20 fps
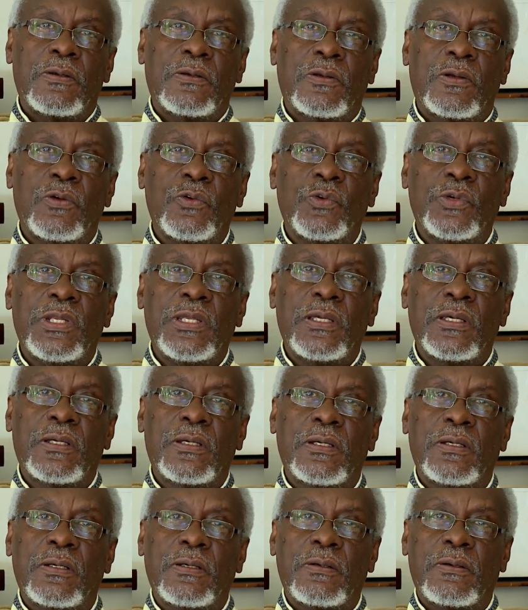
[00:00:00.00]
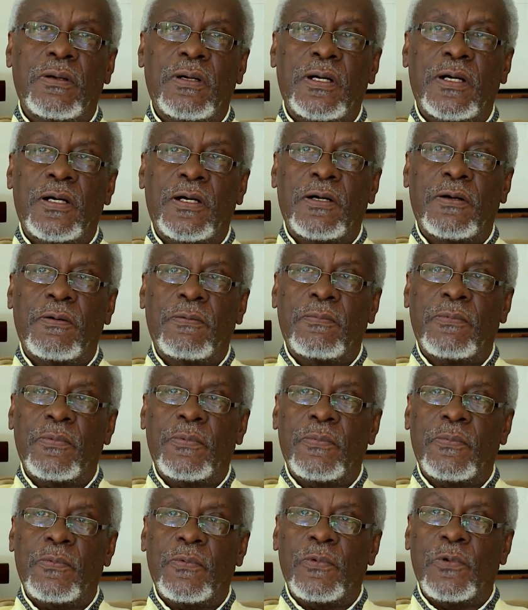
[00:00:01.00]
including
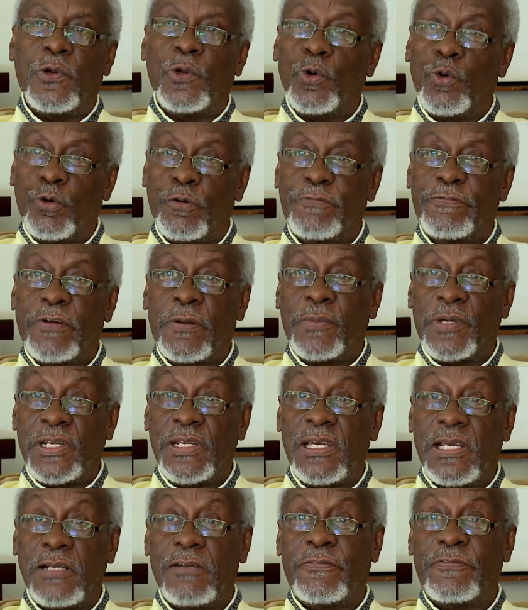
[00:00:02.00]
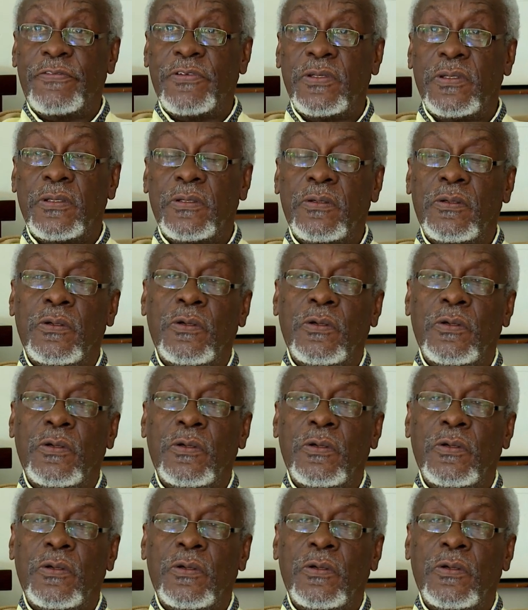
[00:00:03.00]
Low from Adelphi,